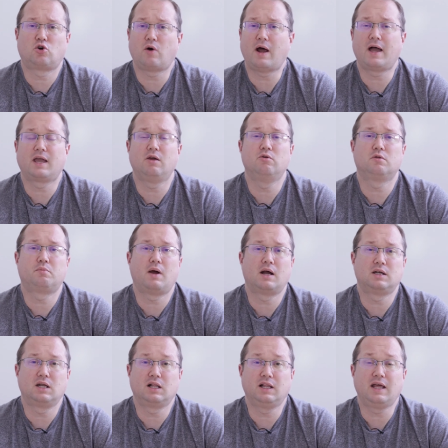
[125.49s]
tracking with
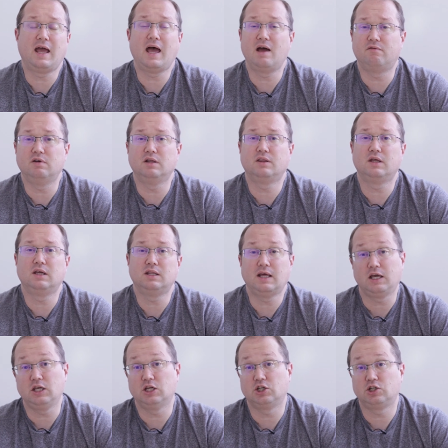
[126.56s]
practically everything
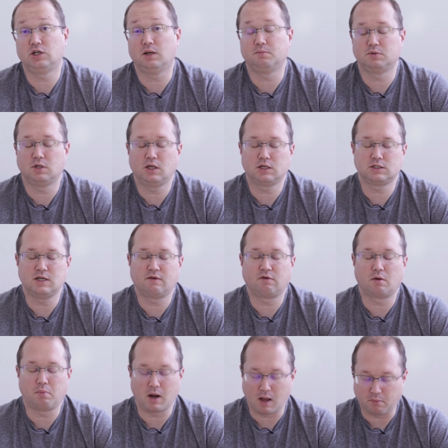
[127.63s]
that you ship. So that's
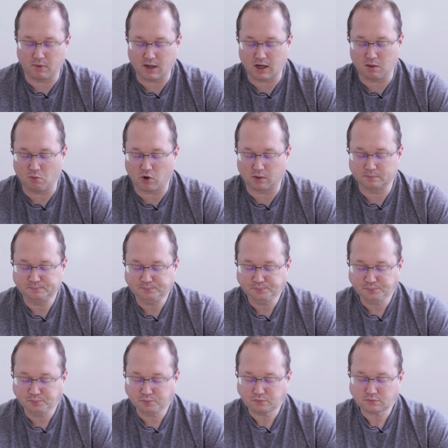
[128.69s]
never a problem anymore.
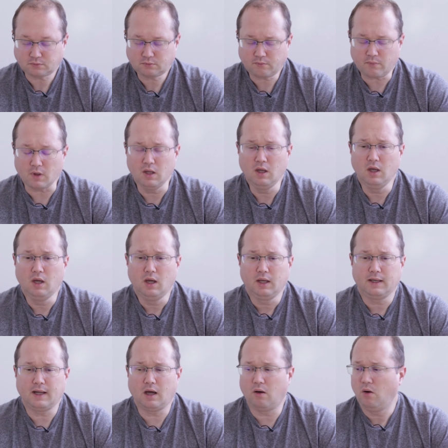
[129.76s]

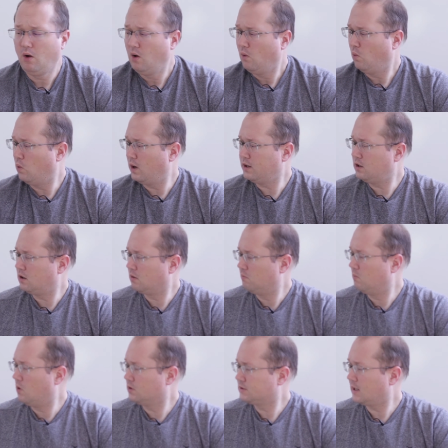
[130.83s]
Now, what you're
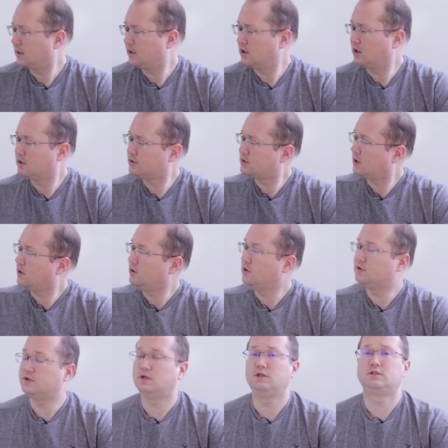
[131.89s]
most likely going to start
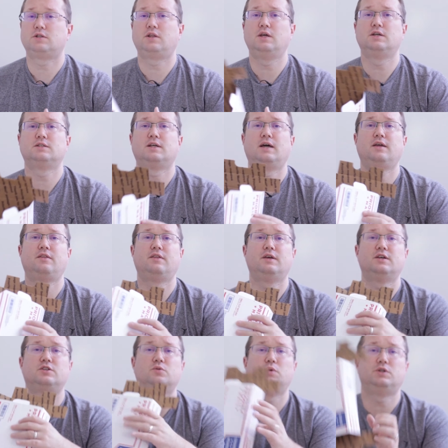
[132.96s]
using is things like
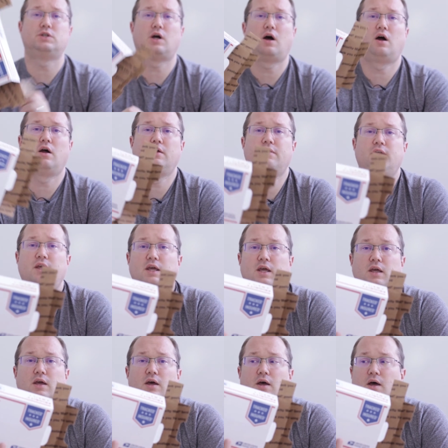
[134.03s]
this, which are
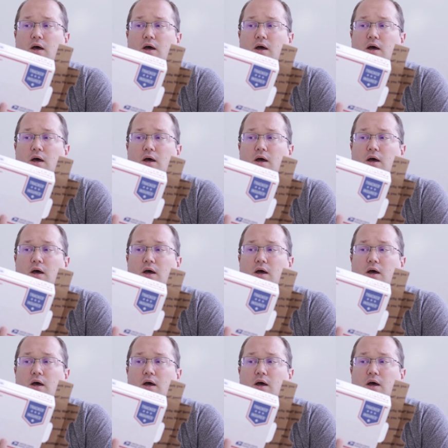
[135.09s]
the